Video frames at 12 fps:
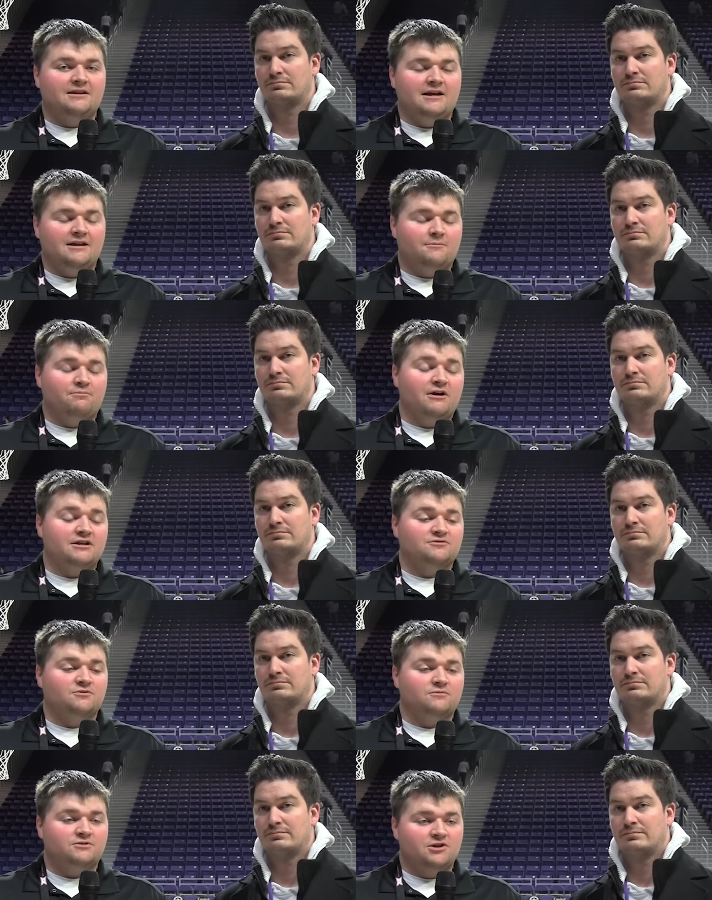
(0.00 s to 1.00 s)
Speaker 1: in, in the press
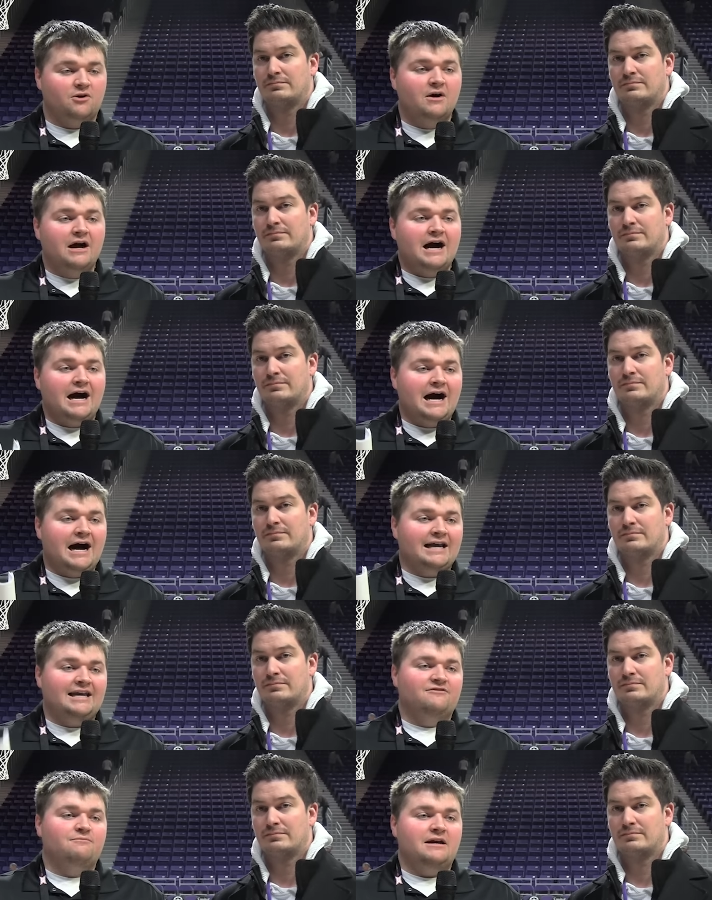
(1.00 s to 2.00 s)
room. So I
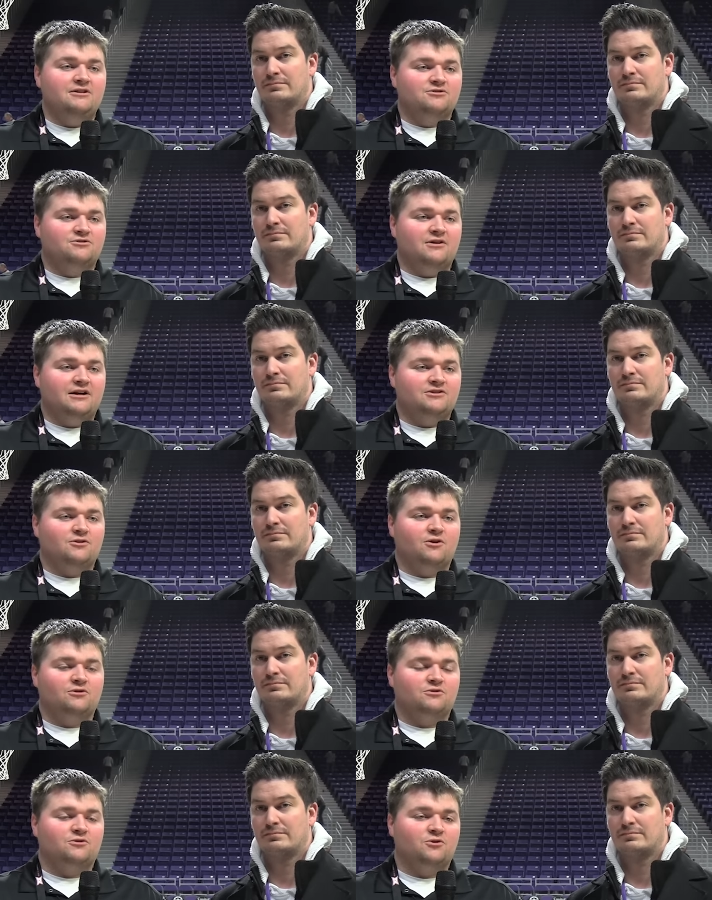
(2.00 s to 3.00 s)
give major credit to
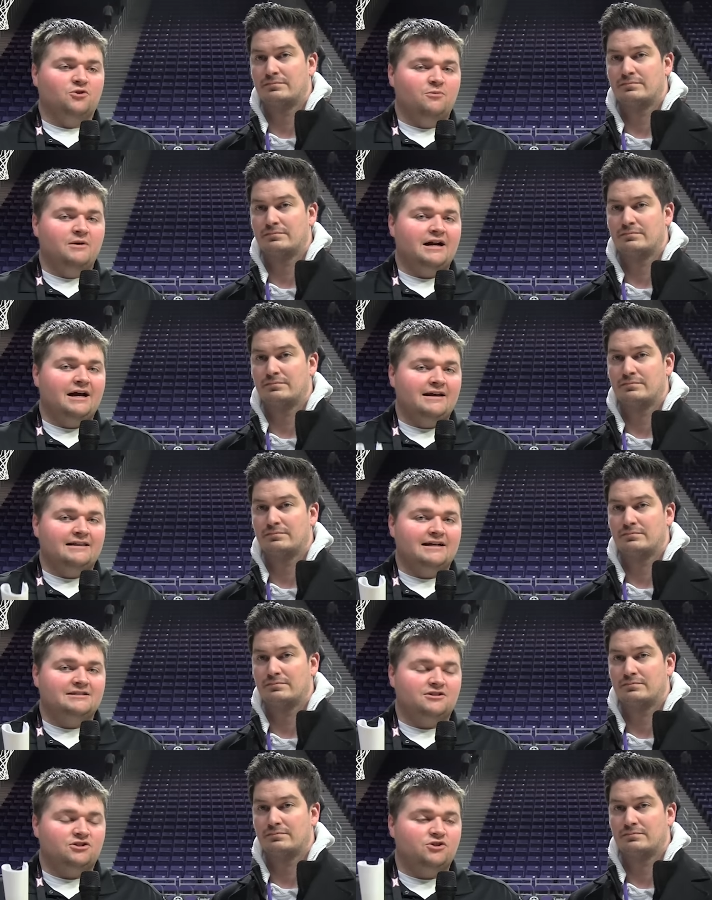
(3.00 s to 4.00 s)
Arthur Kaluma, and I think
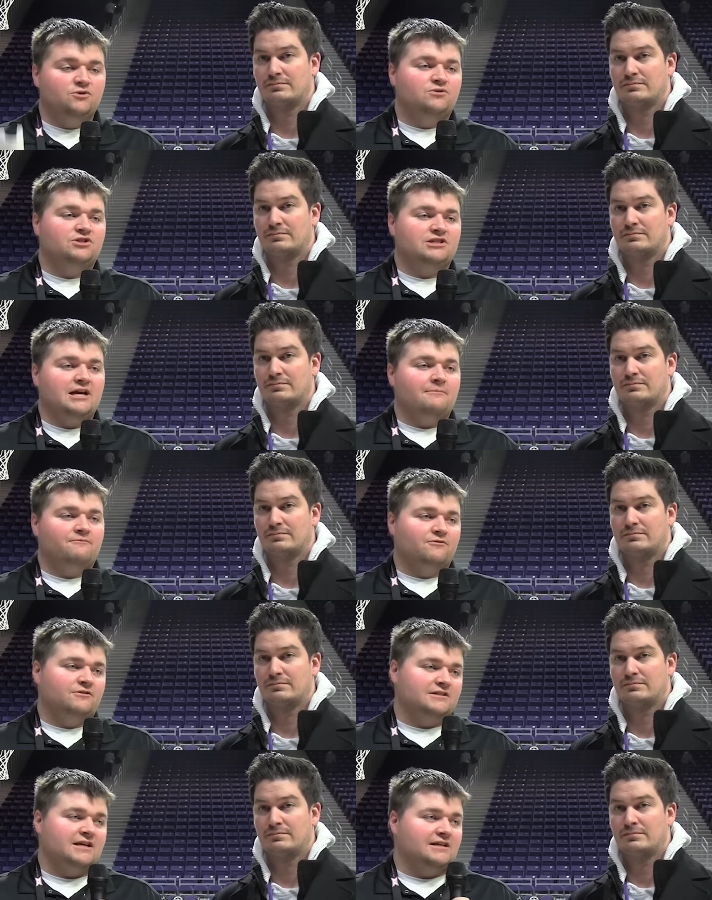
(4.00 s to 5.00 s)
that's a huge step for
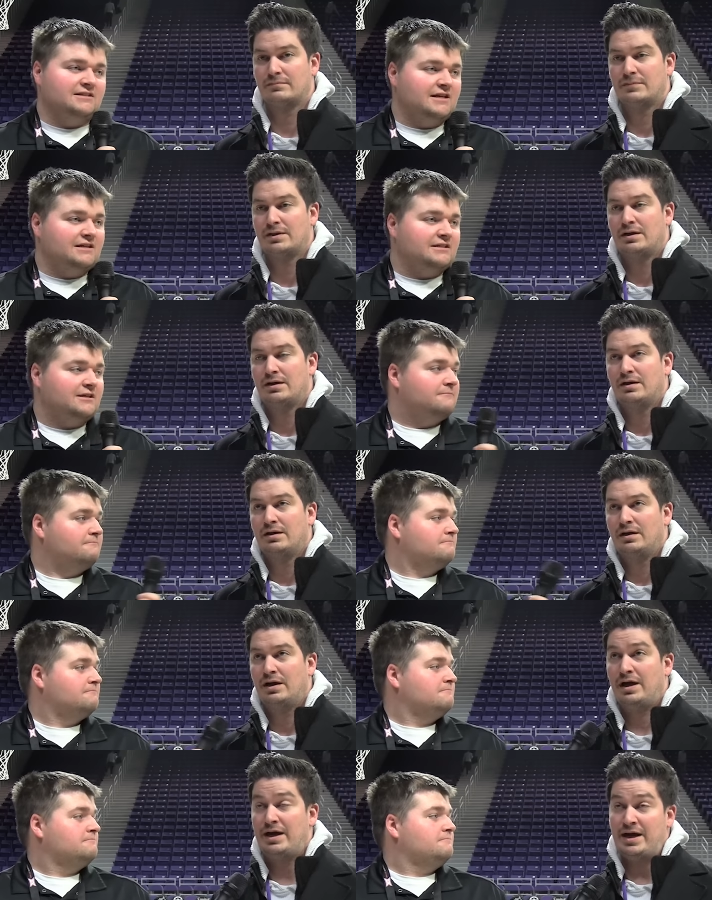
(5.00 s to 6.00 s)
this K State team.
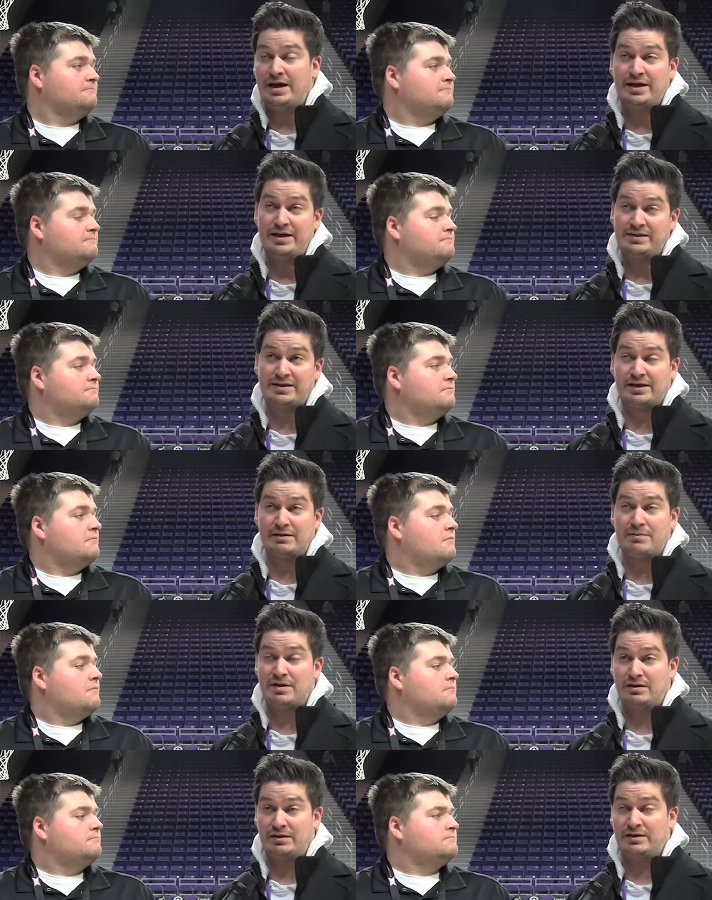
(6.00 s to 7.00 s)
Speaker 2: And, and, I think it can
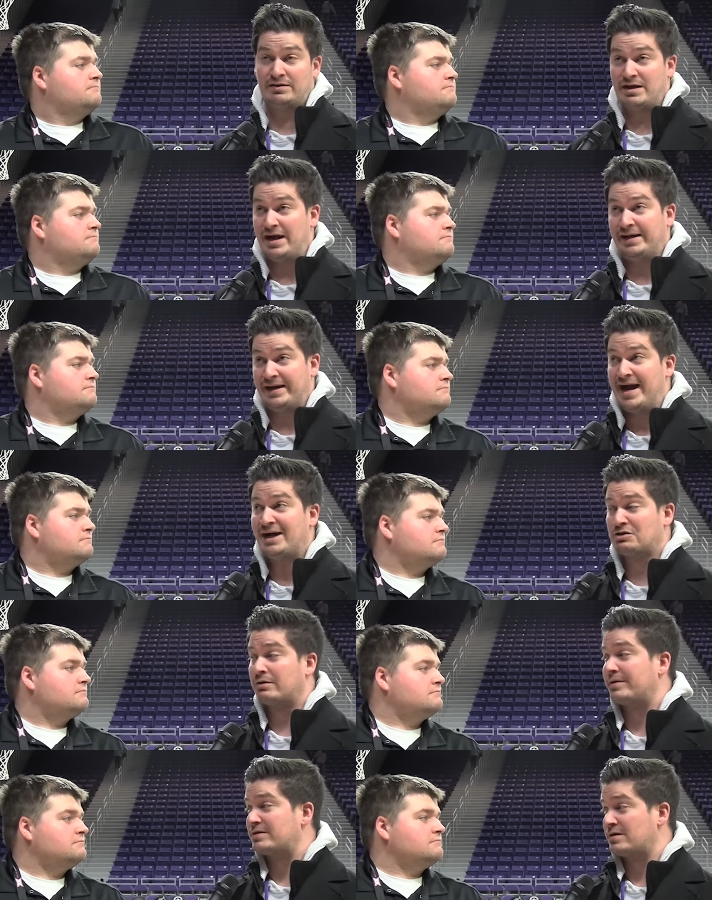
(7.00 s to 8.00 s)
mean it can
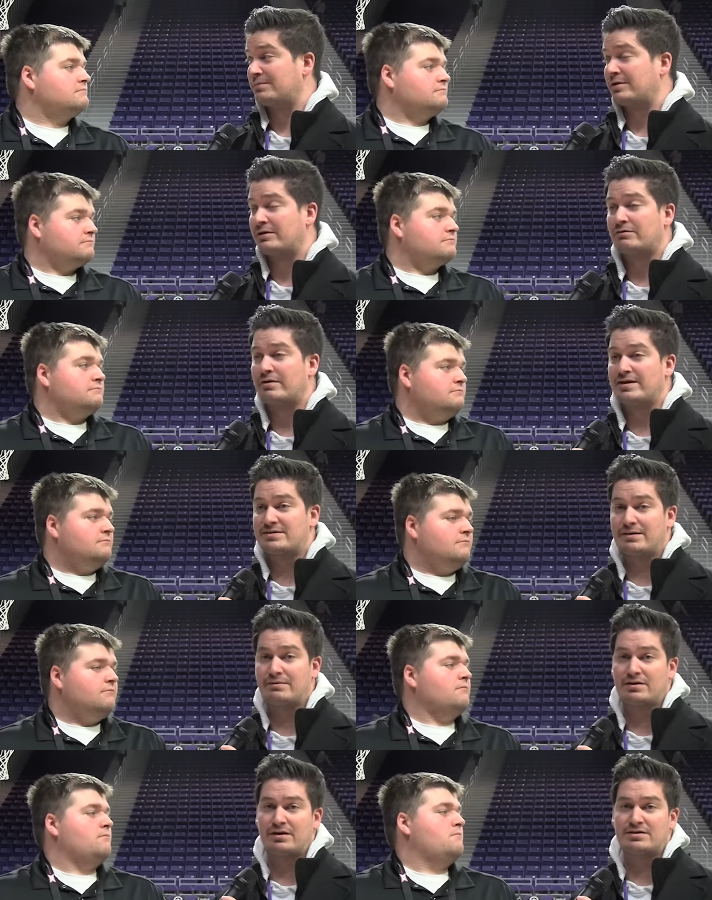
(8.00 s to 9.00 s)
actually mean something in the grand
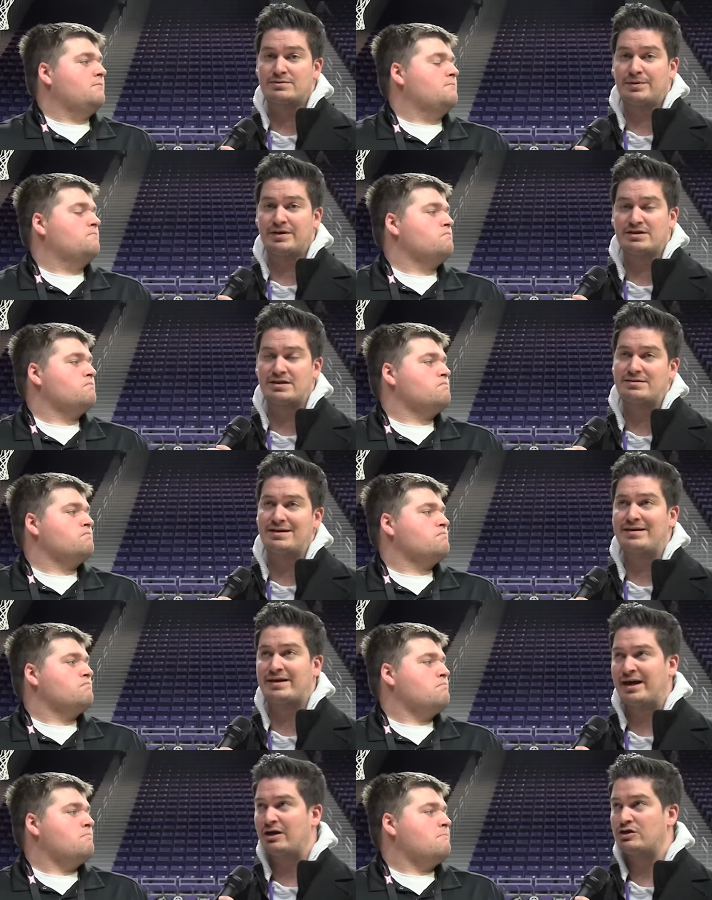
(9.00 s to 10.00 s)
scheme of things because a team
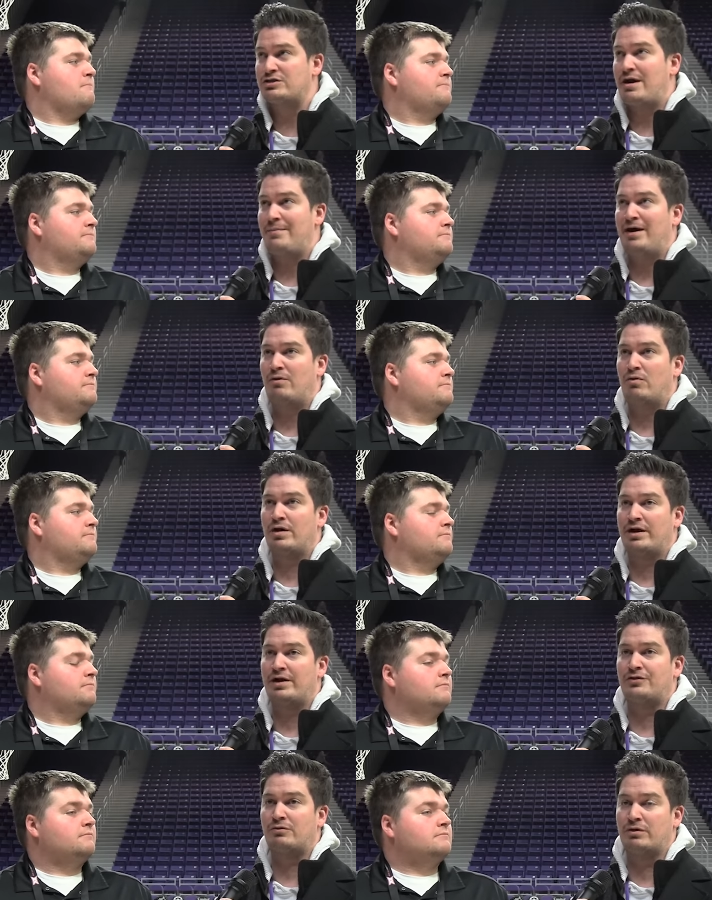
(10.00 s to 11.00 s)
that cares about one
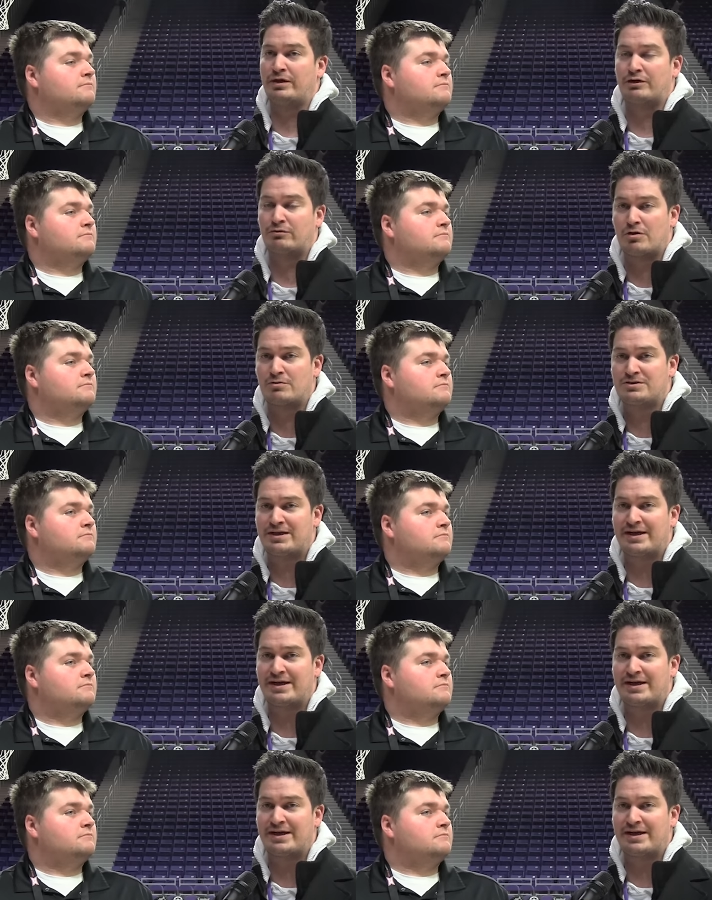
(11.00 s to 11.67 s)
another really grows